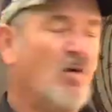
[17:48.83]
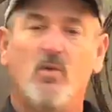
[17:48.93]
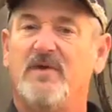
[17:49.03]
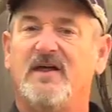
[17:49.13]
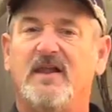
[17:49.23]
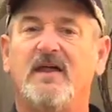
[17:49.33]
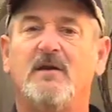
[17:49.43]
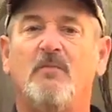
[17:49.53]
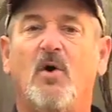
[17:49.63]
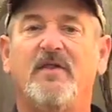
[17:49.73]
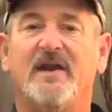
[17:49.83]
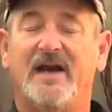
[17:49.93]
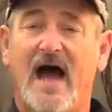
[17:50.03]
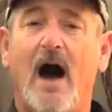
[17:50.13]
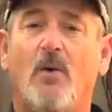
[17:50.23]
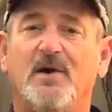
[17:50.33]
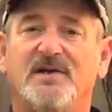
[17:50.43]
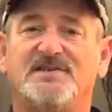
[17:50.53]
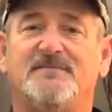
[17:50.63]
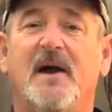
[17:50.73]
With a little more than an hour
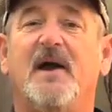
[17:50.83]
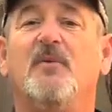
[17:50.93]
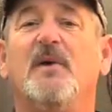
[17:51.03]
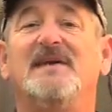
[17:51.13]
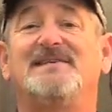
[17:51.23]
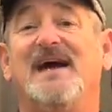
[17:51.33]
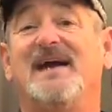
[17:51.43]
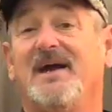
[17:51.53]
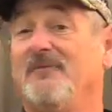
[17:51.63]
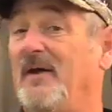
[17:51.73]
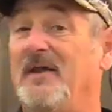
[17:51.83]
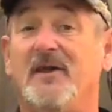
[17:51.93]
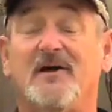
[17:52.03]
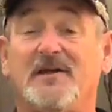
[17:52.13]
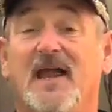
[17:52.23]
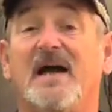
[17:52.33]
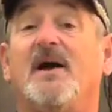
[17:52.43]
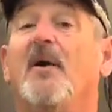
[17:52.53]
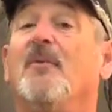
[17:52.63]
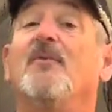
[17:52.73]
to spare, we'd taken what looked like
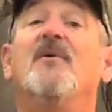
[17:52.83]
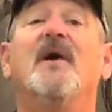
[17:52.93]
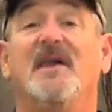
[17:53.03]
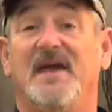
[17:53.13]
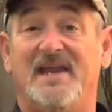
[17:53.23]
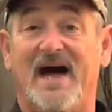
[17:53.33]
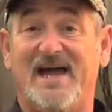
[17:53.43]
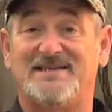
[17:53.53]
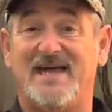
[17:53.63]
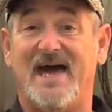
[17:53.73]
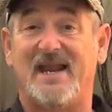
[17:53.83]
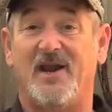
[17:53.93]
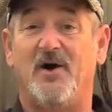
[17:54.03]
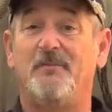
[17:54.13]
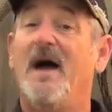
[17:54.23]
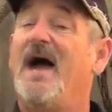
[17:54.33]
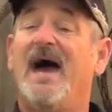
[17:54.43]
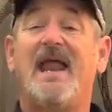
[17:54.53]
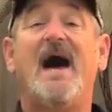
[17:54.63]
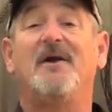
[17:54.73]
a really nice antelope,
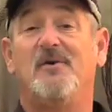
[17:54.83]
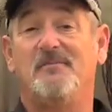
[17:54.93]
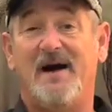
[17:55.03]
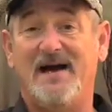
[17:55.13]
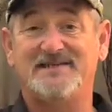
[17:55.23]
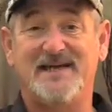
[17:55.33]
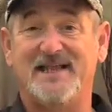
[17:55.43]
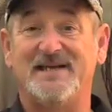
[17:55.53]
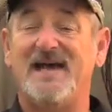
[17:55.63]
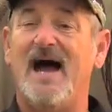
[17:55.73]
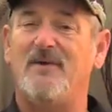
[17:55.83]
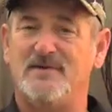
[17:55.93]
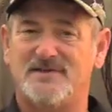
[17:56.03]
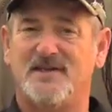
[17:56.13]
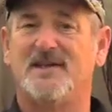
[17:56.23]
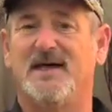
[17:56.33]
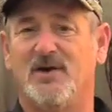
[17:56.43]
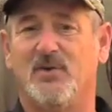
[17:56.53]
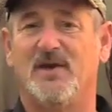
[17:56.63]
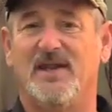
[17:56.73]
and I don't mind telling you, I was a
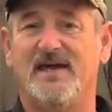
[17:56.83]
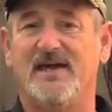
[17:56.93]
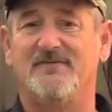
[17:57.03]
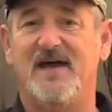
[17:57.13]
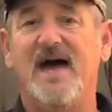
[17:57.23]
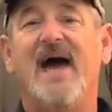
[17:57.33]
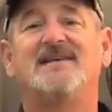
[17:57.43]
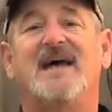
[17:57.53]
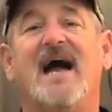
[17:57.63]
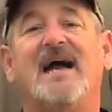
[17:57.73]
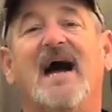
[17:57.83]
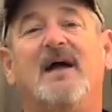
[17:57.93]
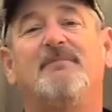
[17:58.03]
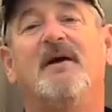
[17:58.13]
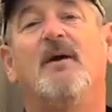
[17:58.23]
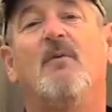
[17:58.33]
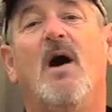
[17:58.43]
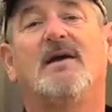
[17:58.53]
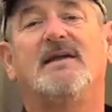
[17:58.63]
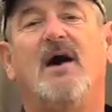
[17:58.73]
little relieved. As I got up there and
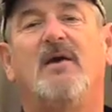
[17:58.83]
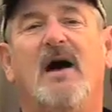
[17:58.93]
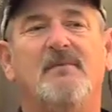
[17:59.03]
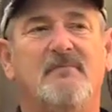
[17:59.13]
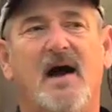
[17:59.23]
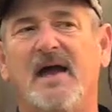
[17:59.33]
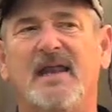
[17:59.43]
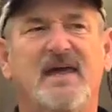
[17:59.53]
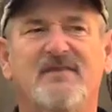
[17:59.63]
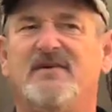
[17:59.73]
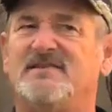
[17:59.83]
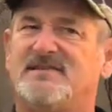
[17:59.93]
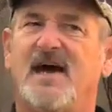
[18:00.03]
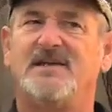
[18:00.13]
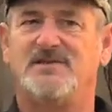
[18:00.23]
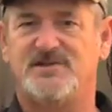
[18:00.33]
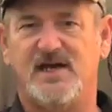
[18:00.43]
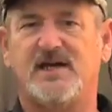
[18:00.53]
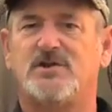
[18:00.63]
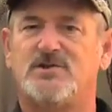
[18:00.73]
walked out, I might even said
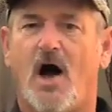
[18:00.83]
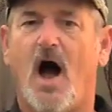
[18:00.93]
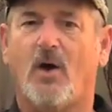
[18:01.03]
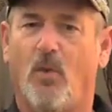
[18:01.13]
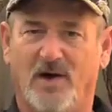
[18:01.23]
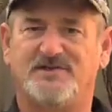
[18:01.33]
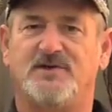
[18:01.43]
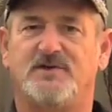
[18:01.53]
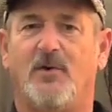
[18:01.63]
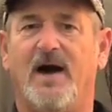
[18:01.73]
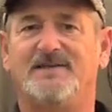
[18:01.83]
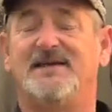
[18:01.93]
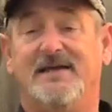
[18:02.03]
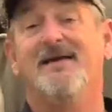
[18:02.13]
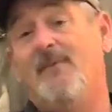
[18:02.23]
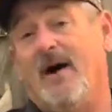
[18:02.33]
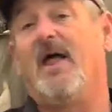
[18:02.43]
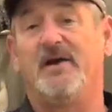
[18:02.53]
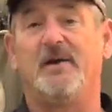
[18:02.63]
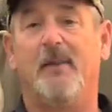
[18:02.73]
tick-tock once or twice, well,
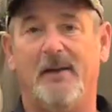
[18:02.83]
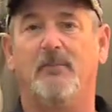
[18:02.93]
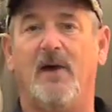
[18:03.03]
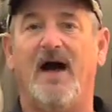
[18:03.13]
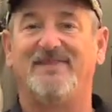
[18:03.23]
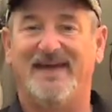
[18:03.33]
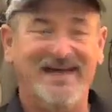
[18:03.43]
under my breath.